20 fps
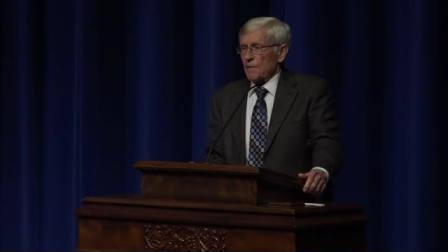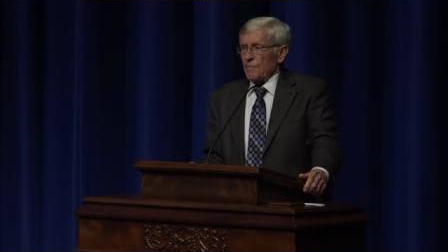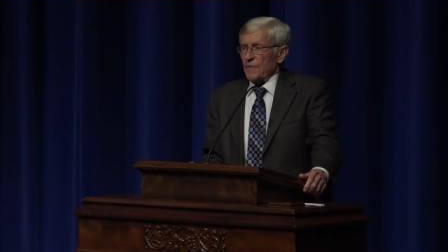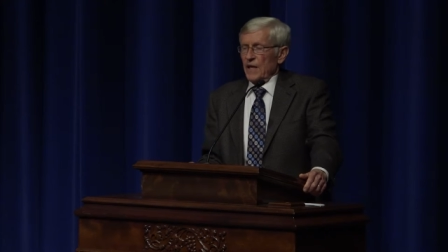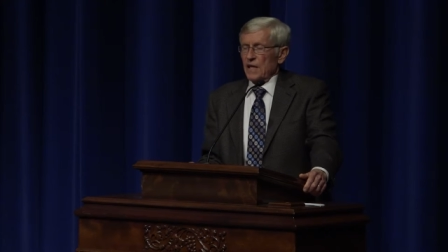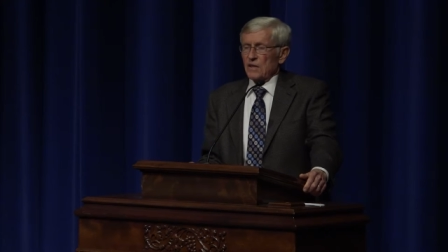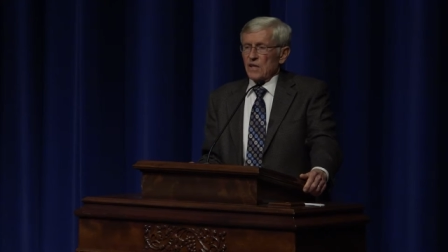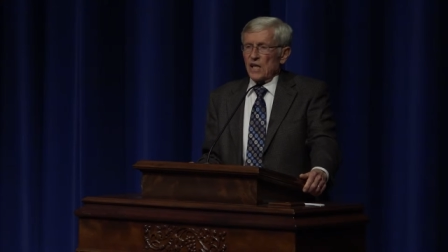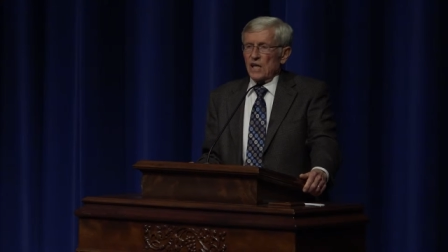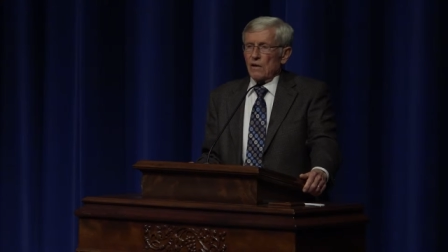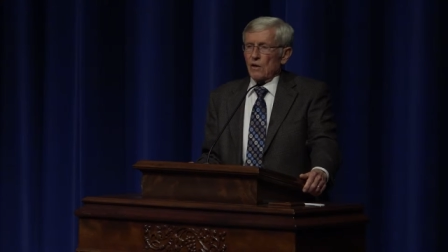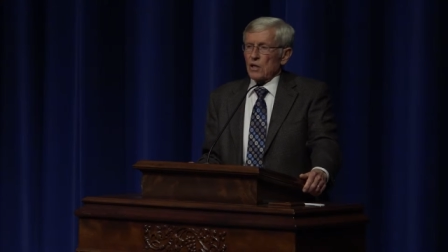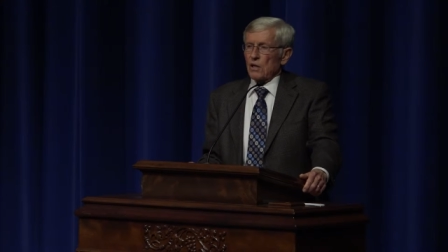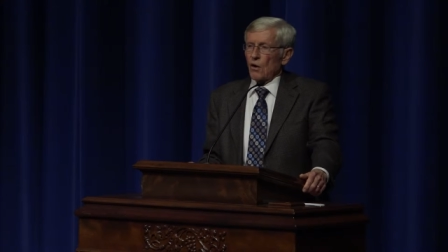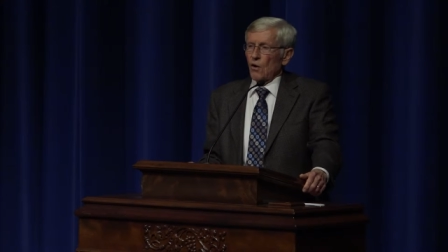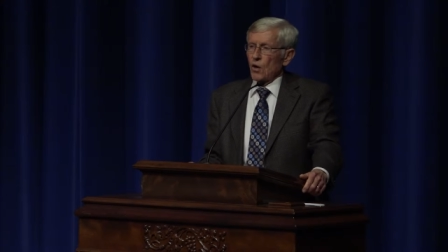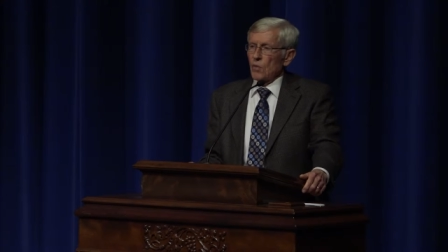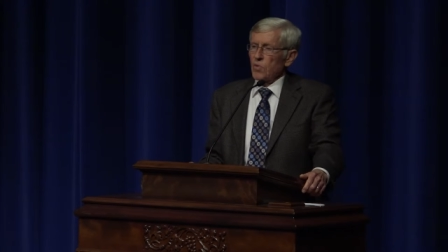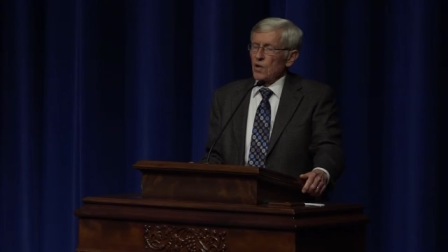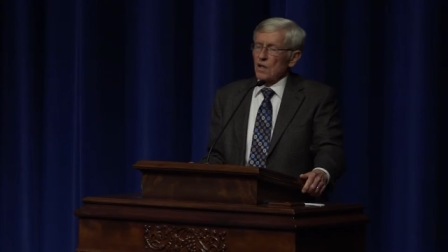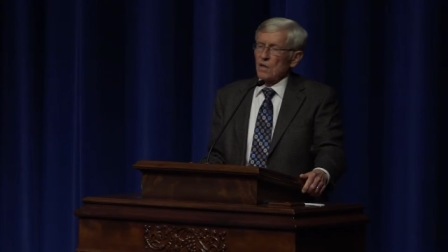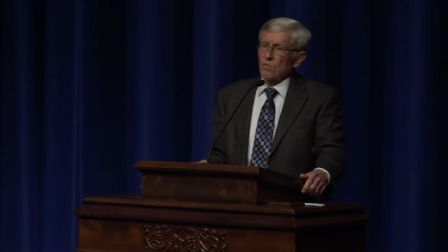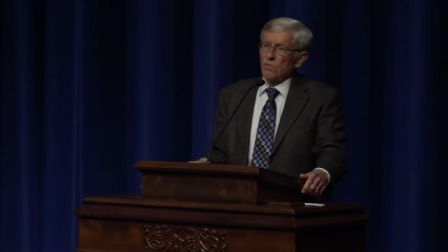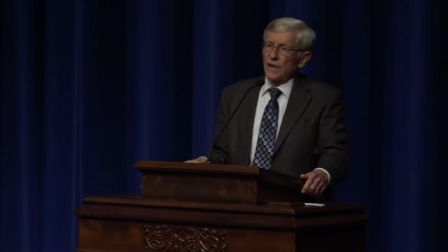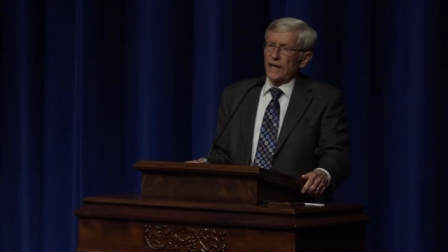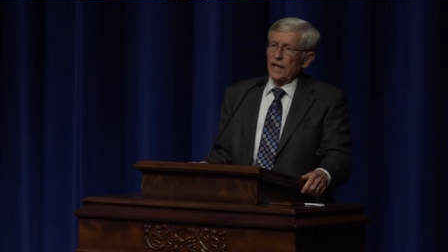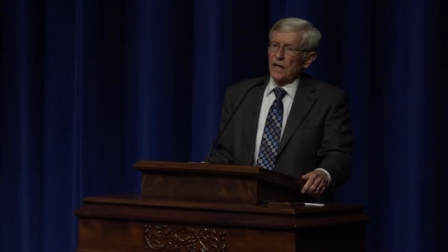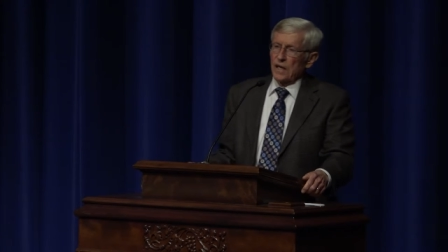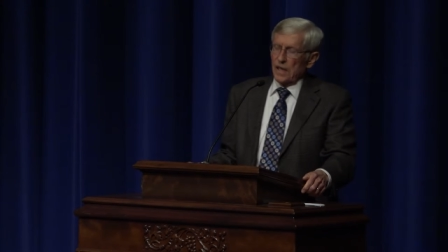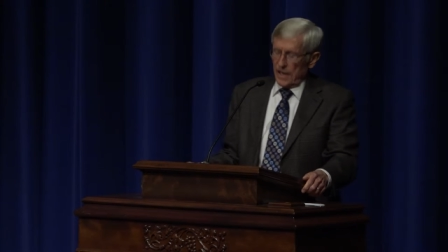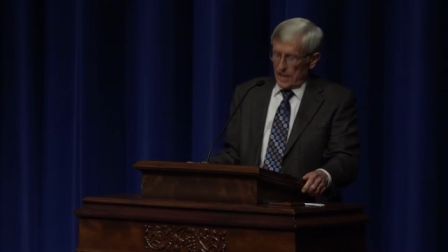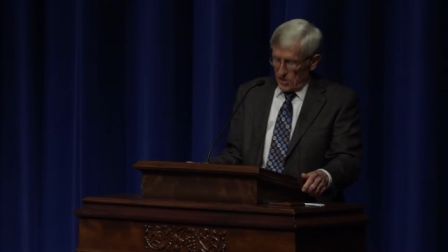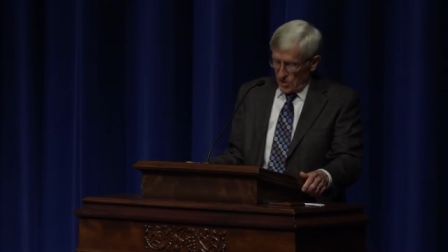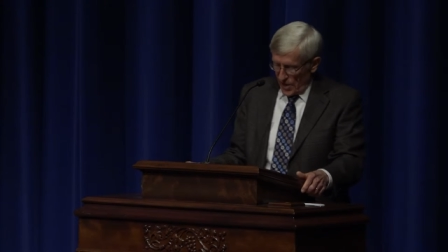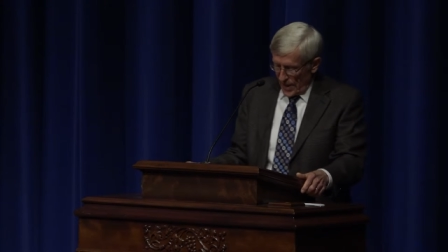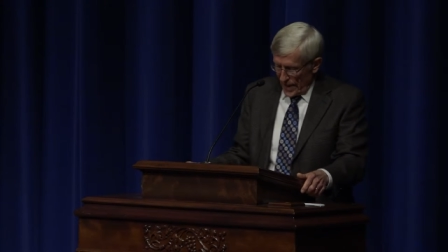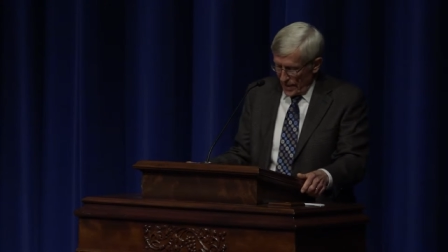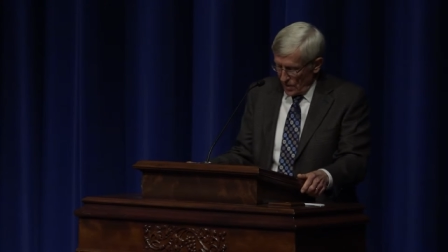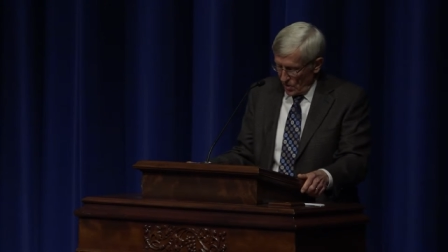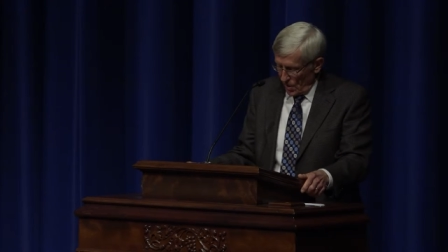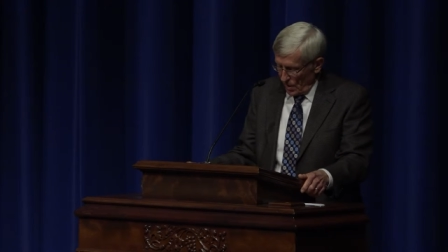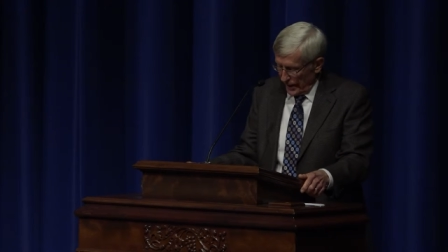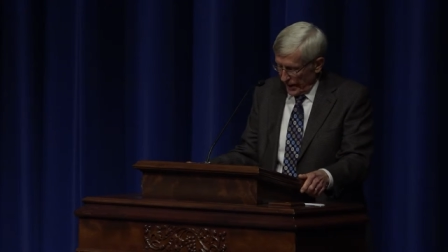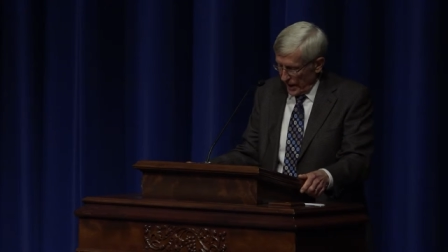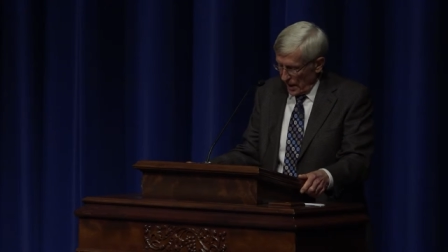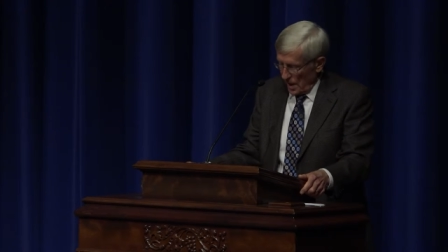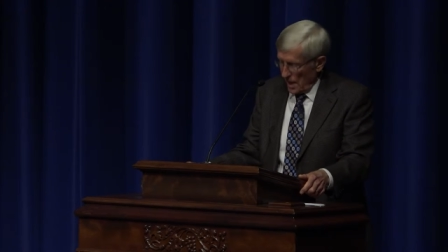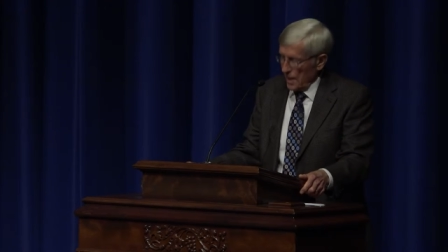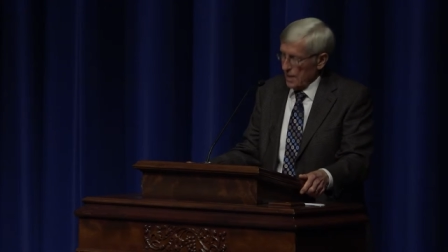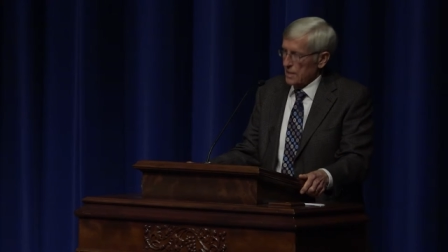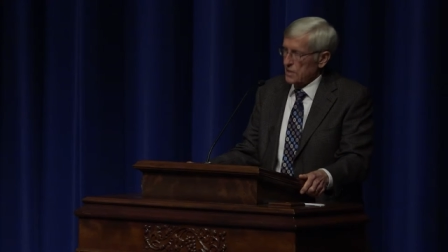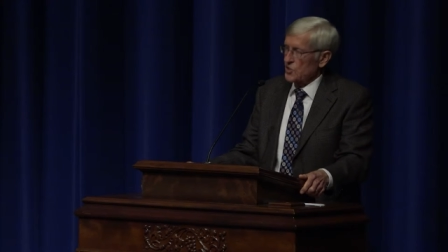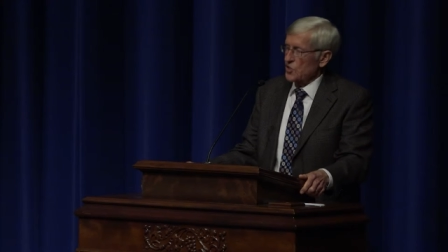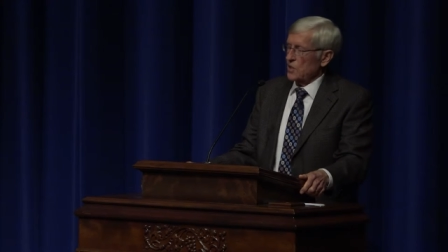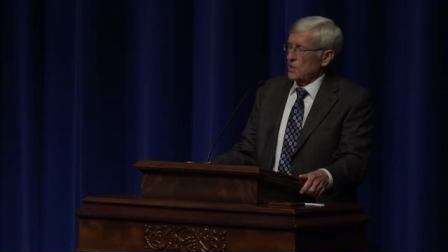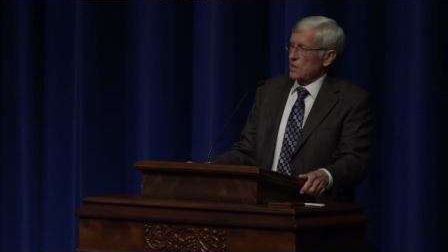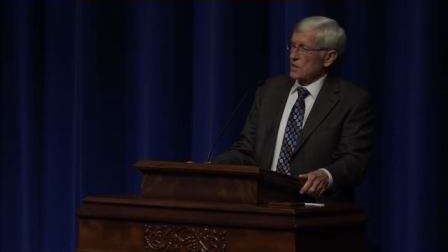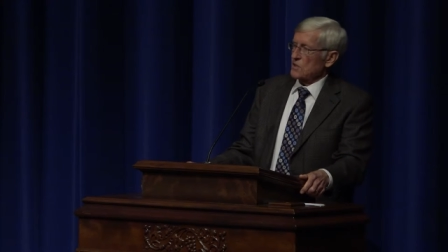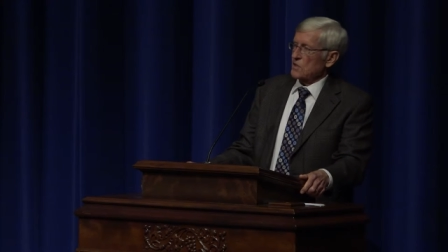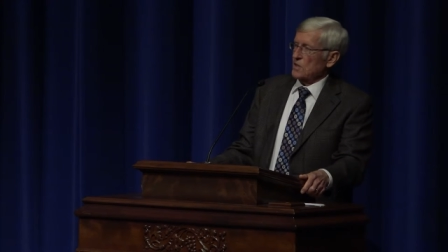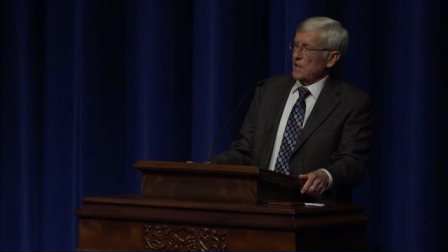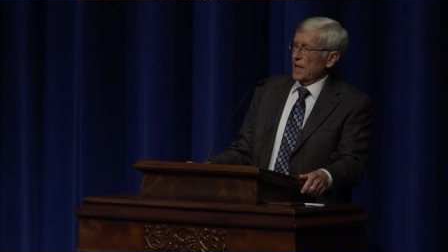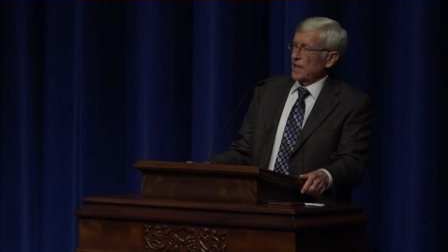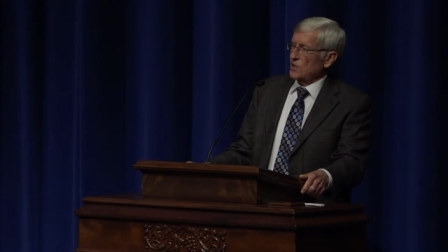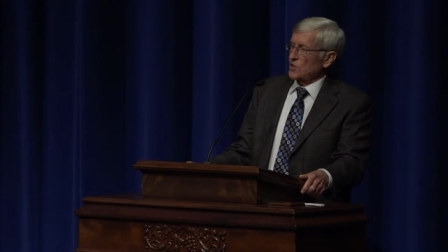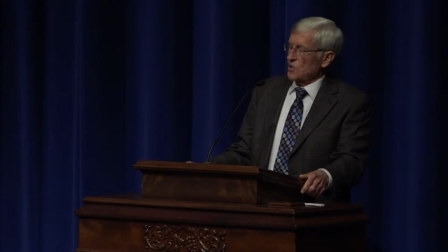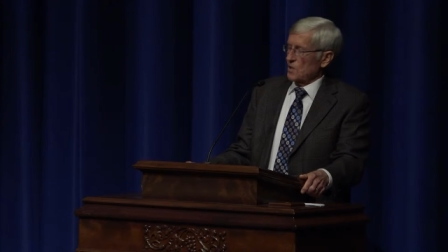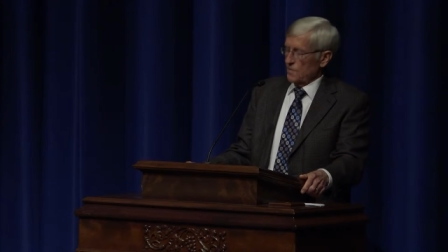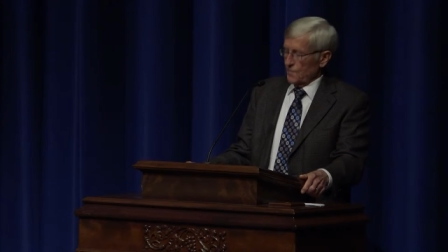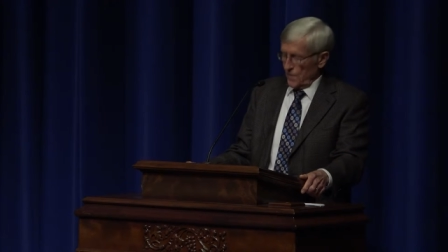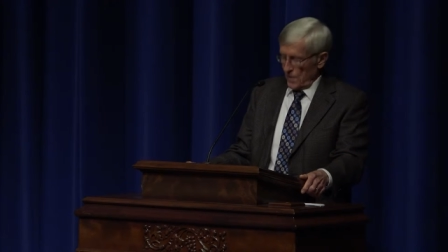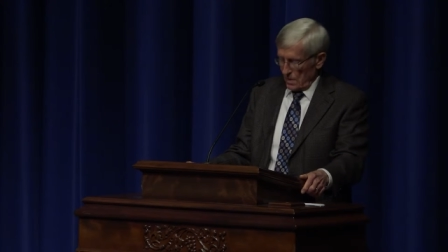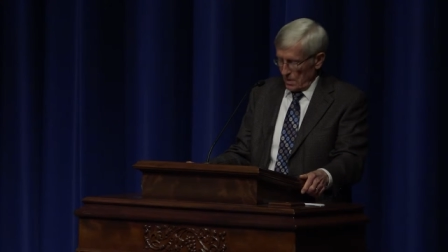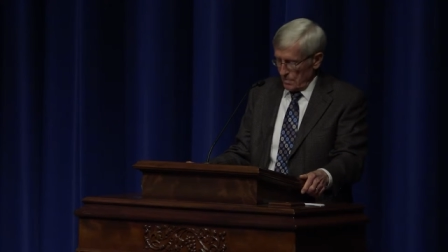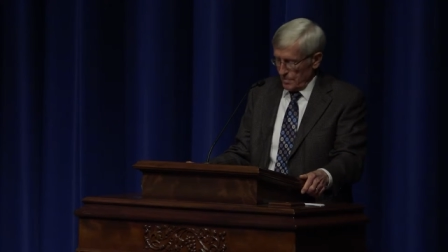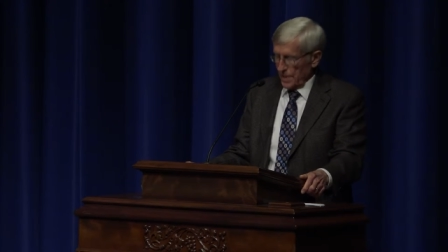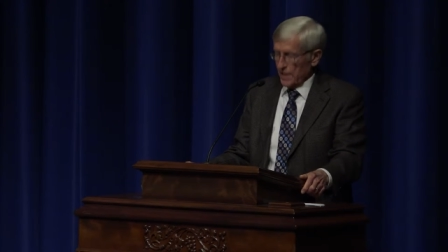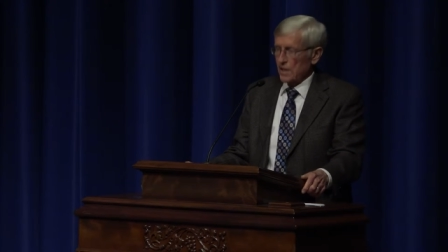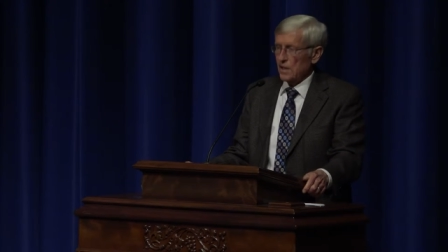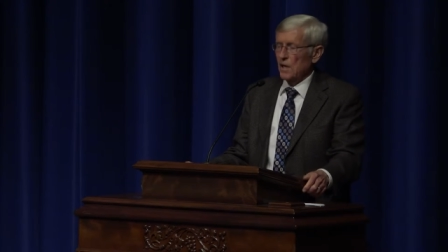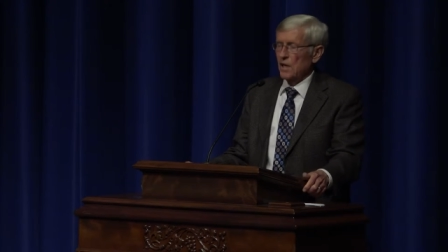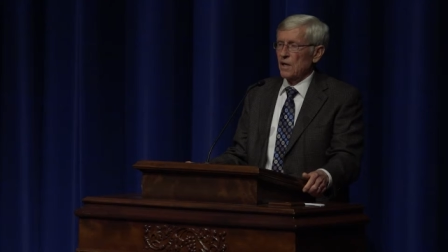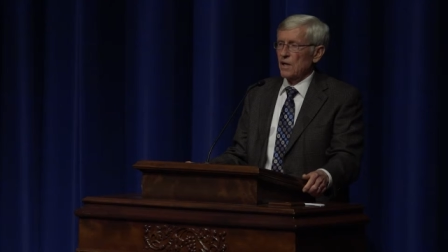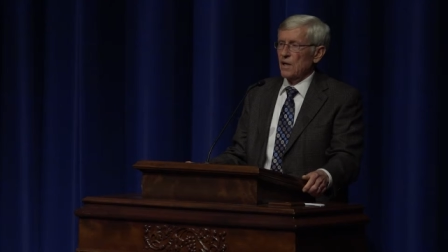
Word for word: In the global arena, it's agroecology, it's nature farming.